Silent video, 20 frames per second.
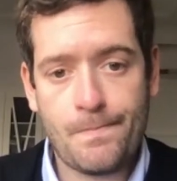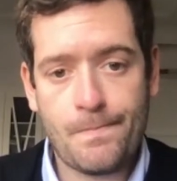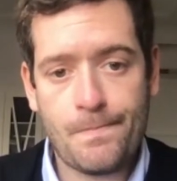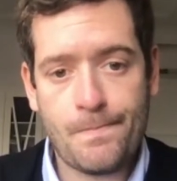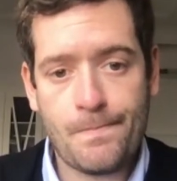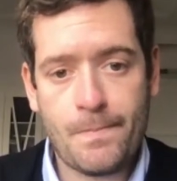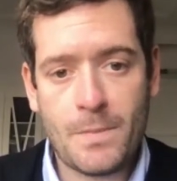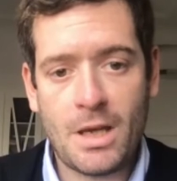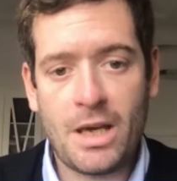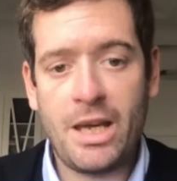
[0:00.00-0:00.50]

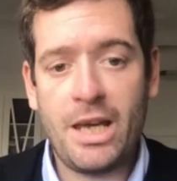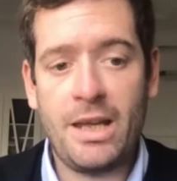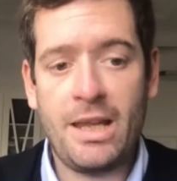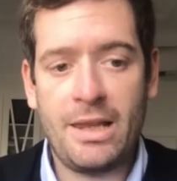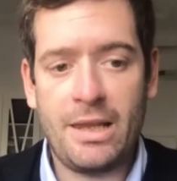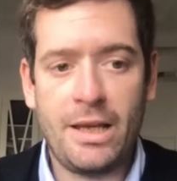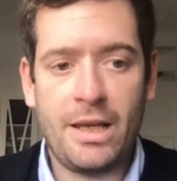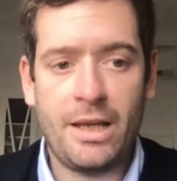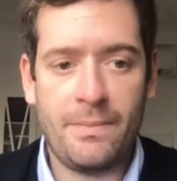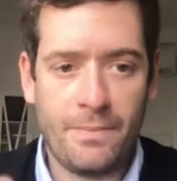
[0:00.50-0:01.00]
And
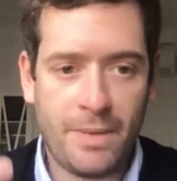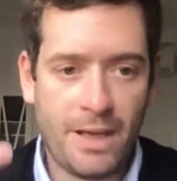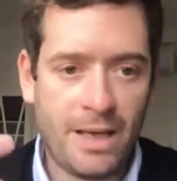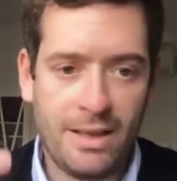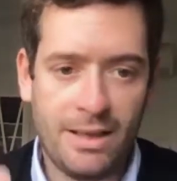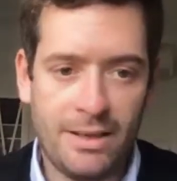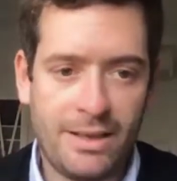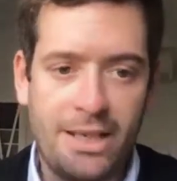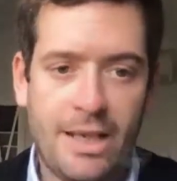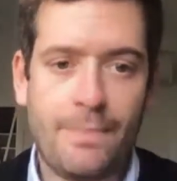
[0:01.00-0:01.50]
I'll
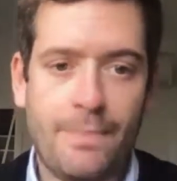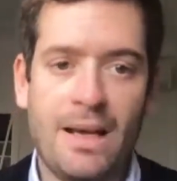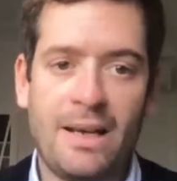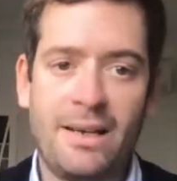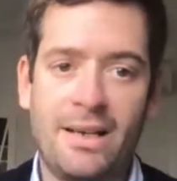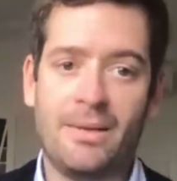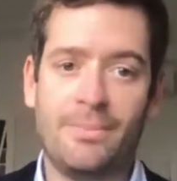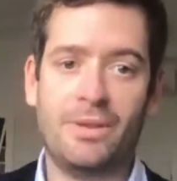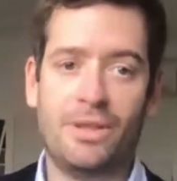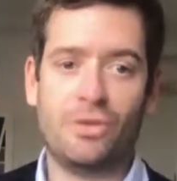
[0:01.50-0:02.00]
keep on
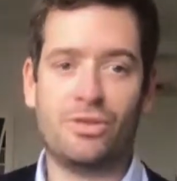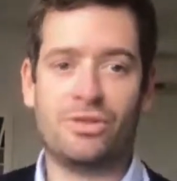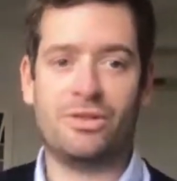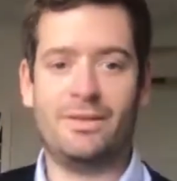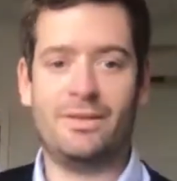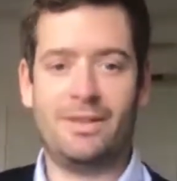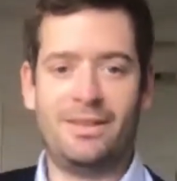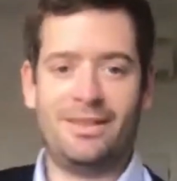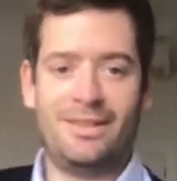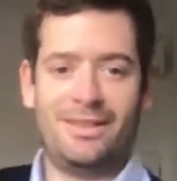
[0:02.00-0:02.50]
now because
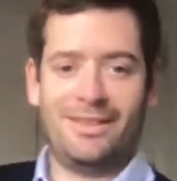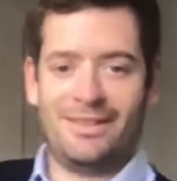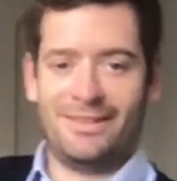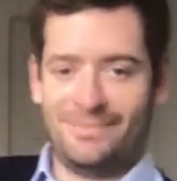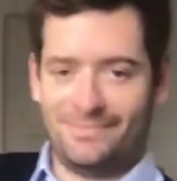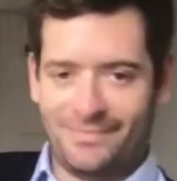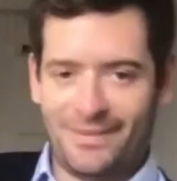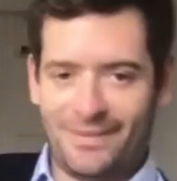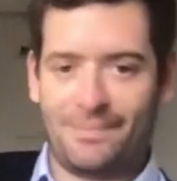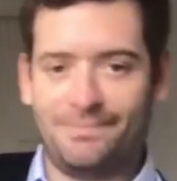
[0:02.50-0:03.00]

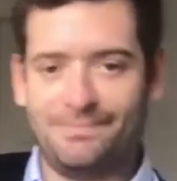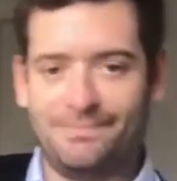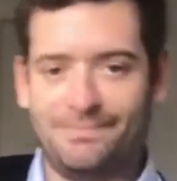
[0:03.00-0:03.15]
yeah.